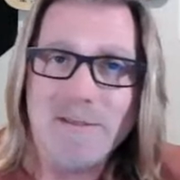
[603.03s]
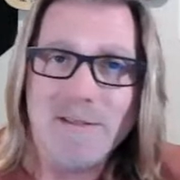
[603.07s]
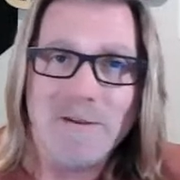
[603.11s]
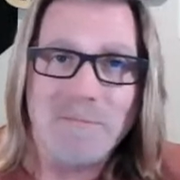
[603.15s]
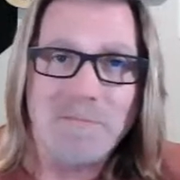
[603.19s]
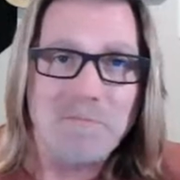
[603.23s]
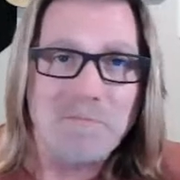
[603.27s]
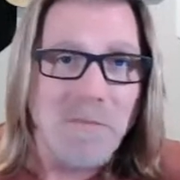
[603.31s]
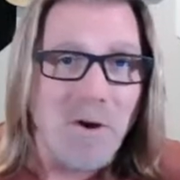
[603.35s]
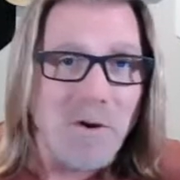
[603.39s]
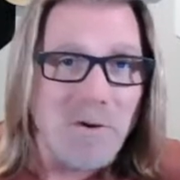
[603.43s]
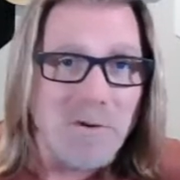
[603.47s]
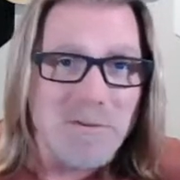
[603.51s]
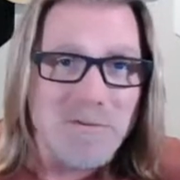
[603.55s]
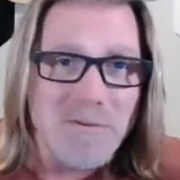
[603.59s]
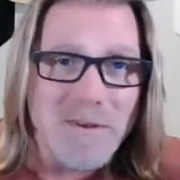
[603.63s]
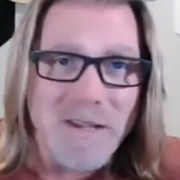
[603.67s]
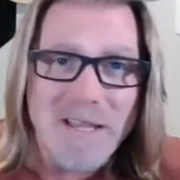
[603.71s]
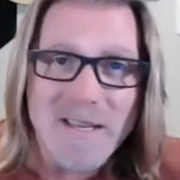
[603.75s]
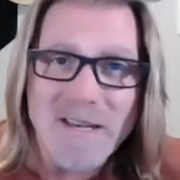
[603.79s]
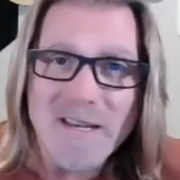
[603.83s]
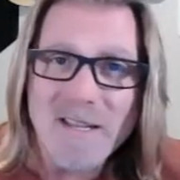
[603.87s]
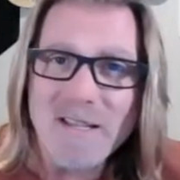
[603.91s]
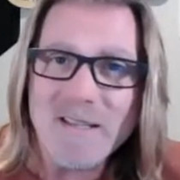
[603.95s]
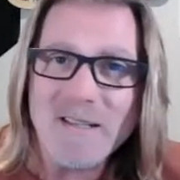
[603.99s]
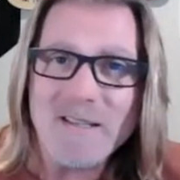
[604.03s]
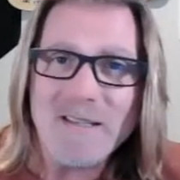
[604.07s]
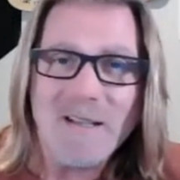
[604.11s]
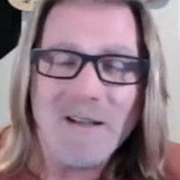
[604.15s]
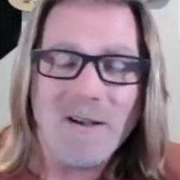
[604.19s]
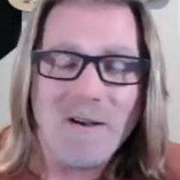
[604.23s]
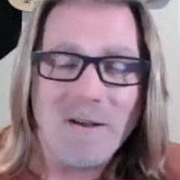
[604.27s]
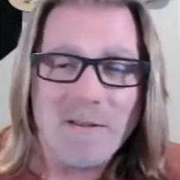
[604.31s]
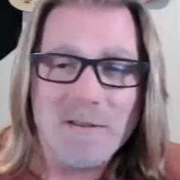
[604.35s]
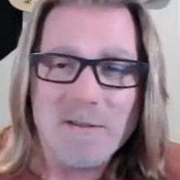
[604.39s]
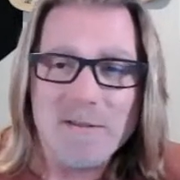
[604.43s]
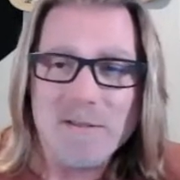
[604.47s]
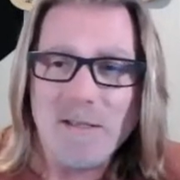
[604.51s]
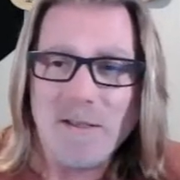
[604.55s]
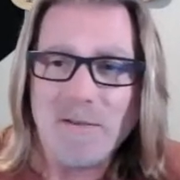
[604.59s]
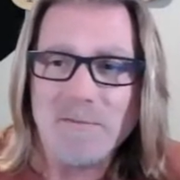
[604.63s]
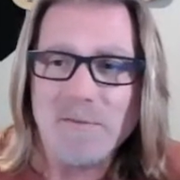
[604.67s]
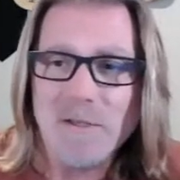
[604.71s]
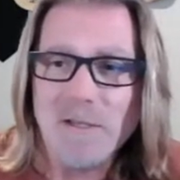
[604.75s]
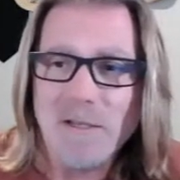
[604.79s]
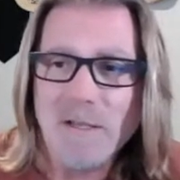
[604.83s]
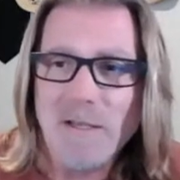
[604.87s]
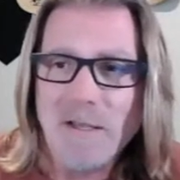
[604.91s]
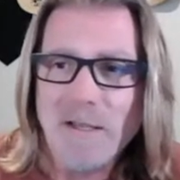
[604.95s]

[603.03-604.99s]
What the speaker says: They're motivating, all the stuff.